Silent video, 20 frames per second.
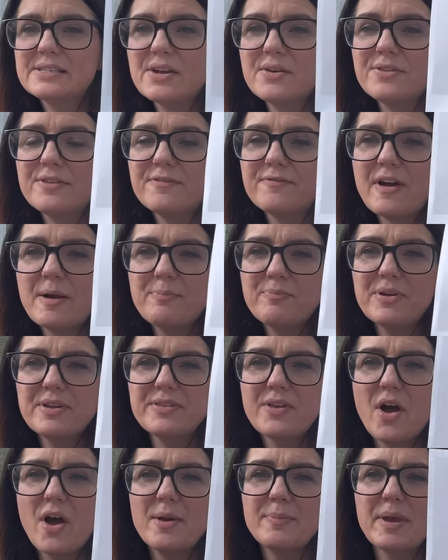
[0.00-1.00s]
so the fabric
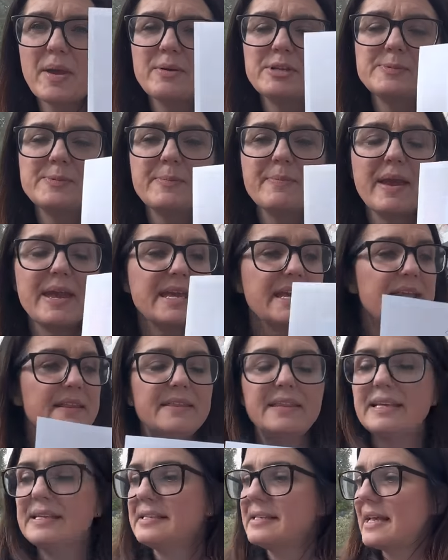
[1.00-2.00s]
that I'm going to be making
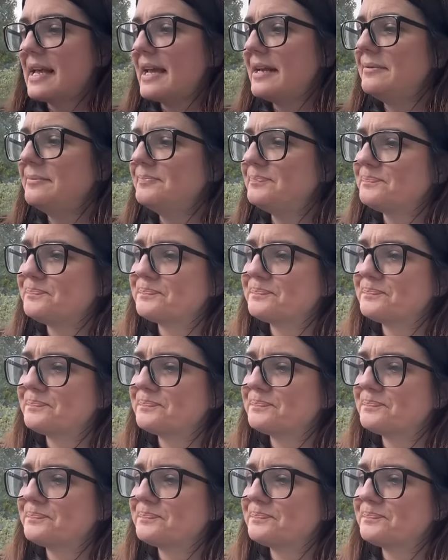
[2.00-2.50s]
this in